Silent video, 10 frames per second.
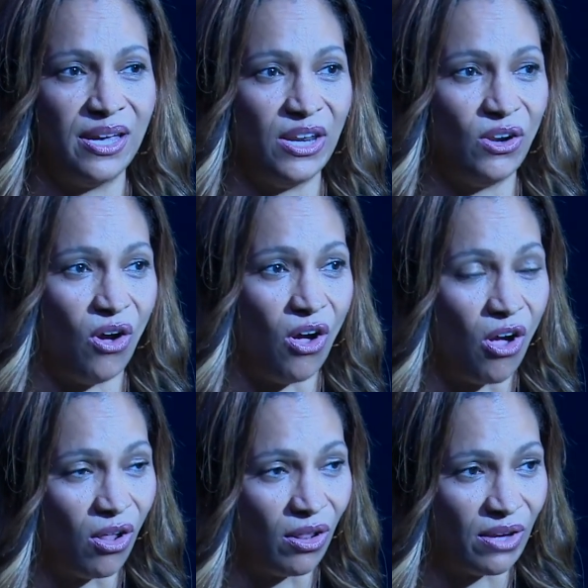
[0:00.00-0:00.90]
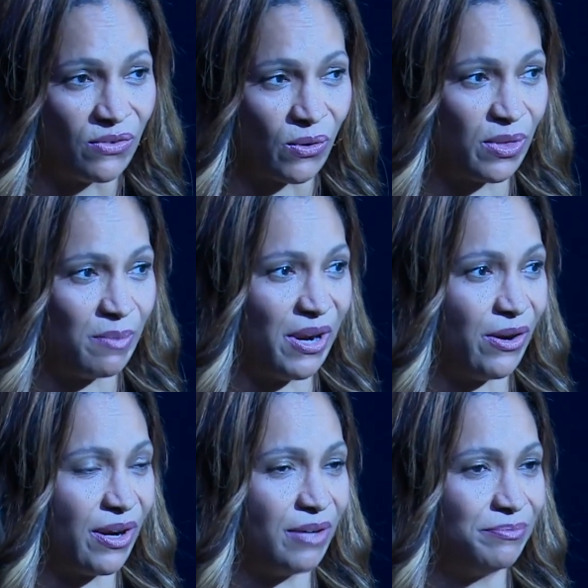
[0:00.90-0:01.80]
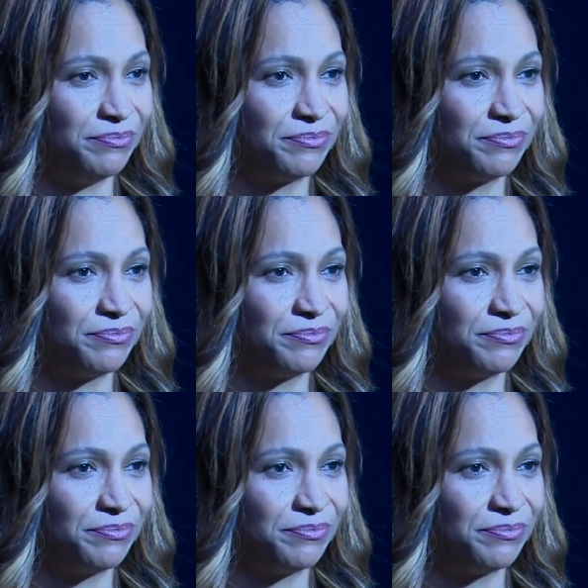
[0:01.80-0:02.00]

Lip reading: in all of North America.